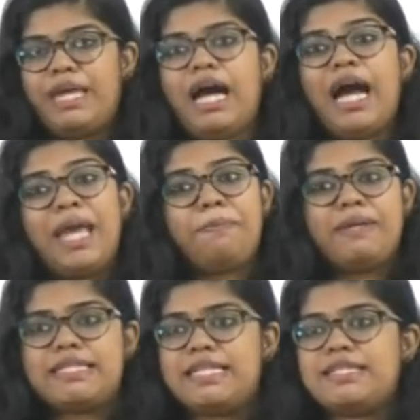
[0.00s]

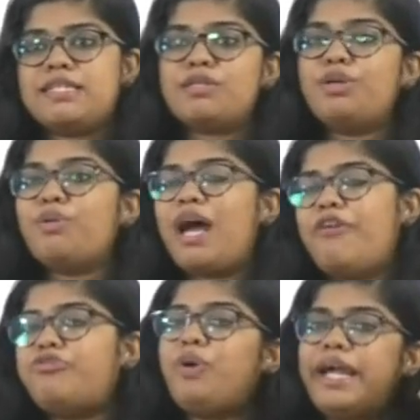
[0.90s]
IPCC. So you
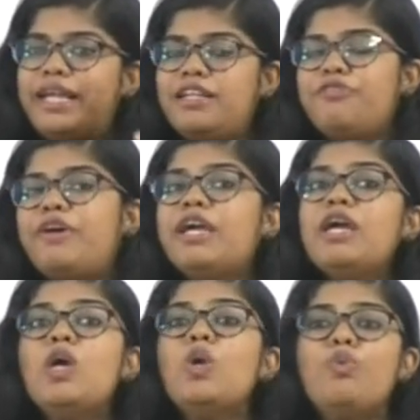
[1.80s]
have to identify
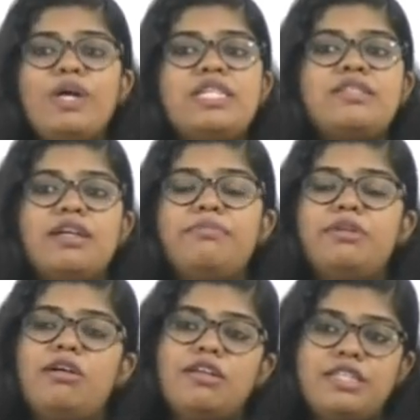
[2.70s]
which
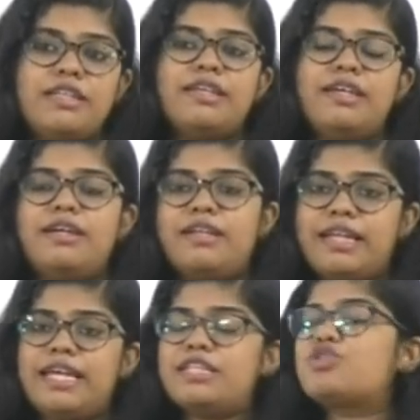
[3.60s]
terminology
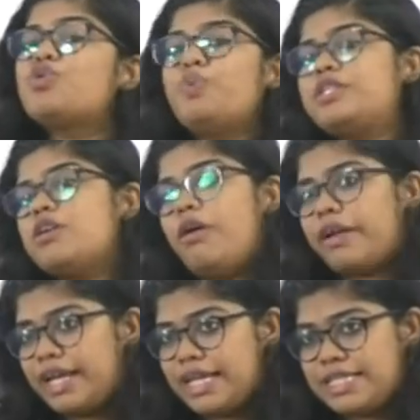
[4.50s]
relates to which
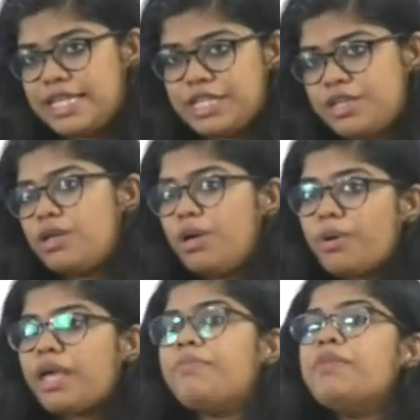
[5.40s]
organization.
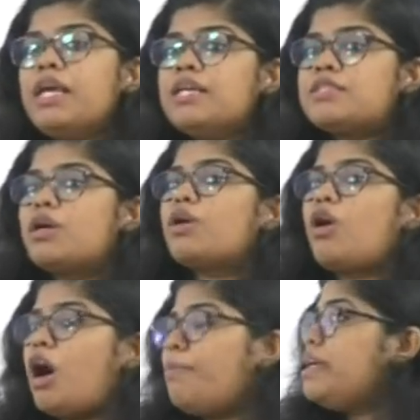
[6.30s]
Okay. So
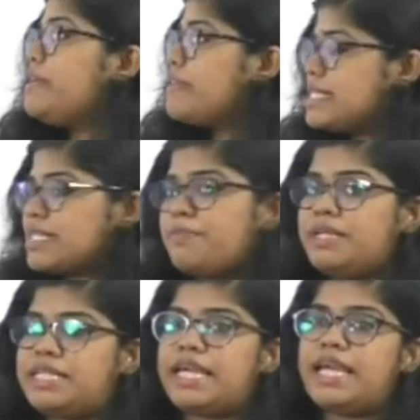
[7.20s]
common risk
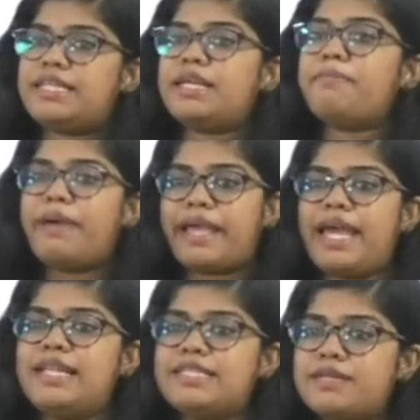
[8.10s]
mitigating
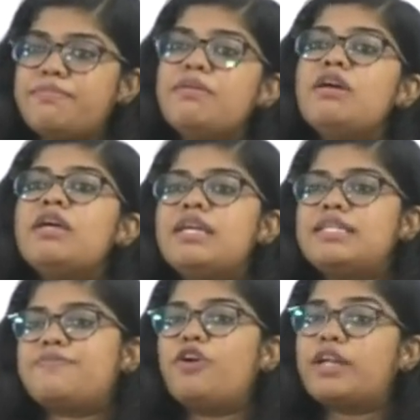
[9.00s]
mechanism
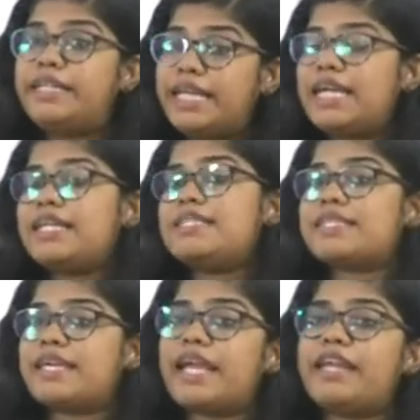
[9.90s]
is for
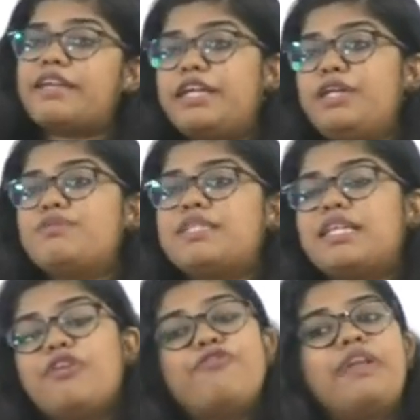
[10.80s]
de-risking and
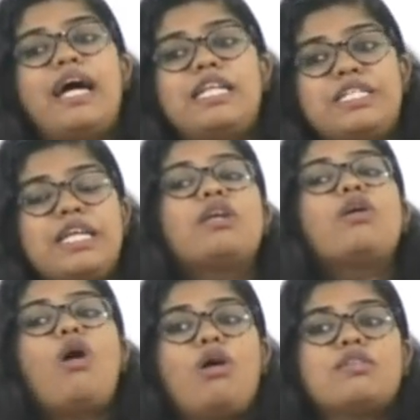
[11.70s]
reducing the financial
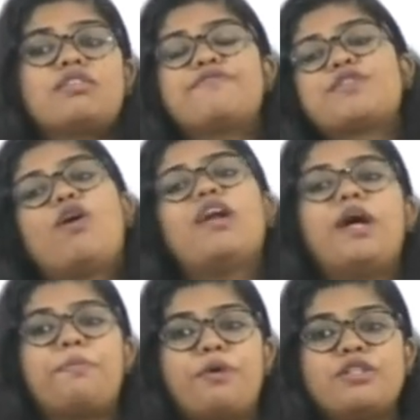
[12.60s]
cost of
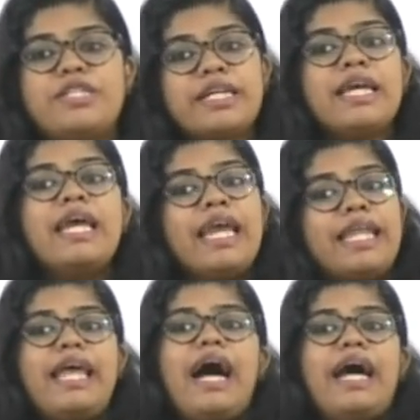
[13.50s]
solar project
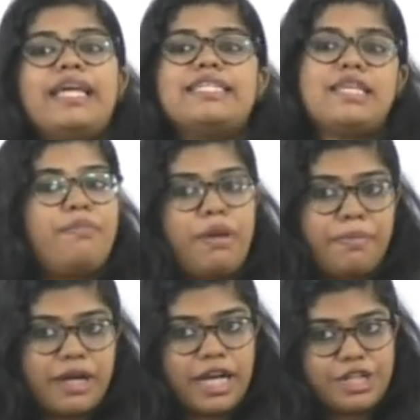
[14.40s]
in the ISA
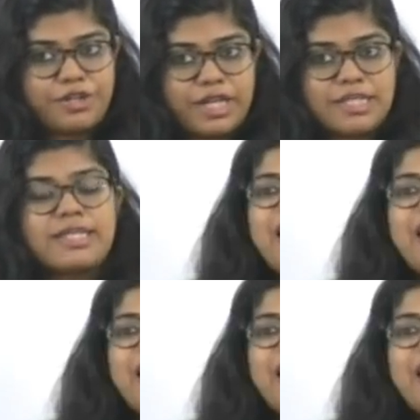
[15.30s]
member countries.